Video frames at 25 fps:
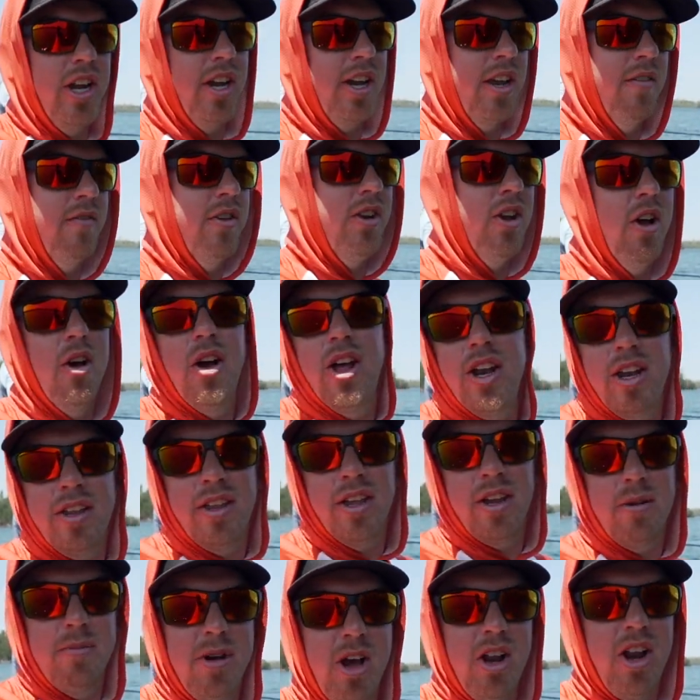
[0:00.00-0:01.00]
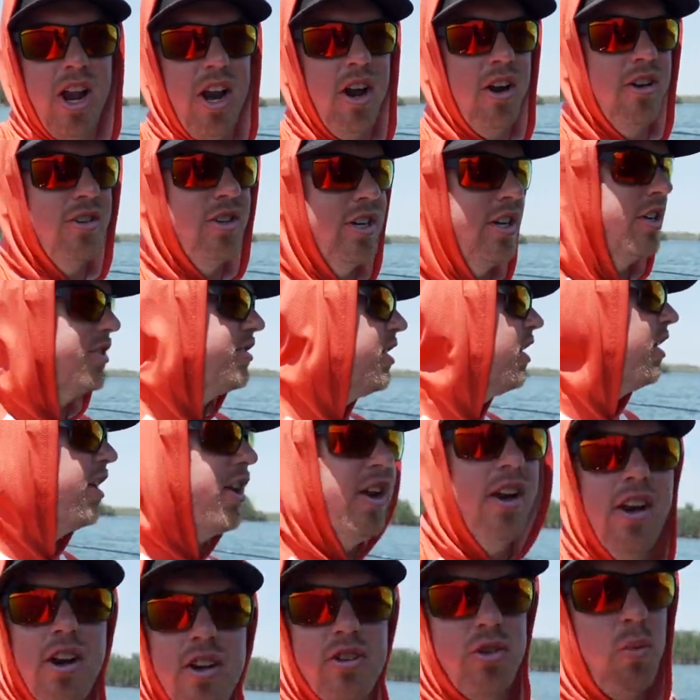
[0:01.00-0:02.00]
jig. If you know anything about hair jigs, all
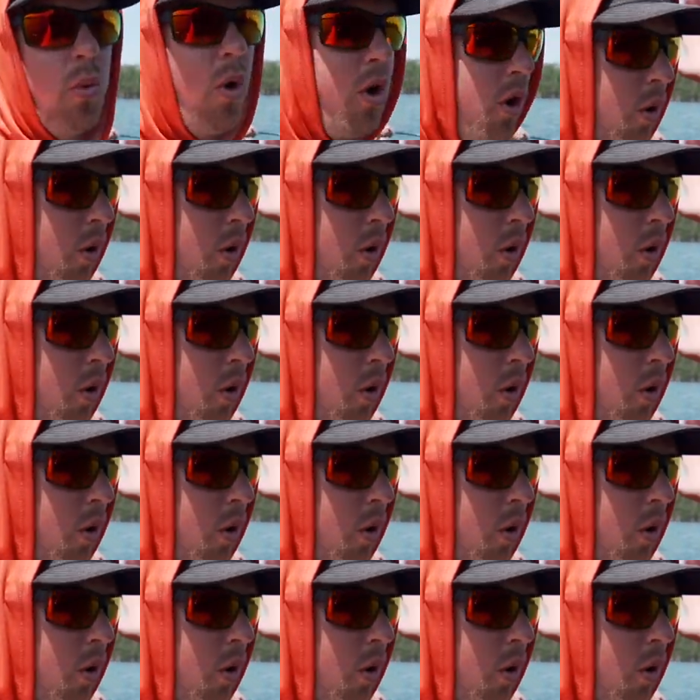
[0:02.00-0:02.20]
you hear is...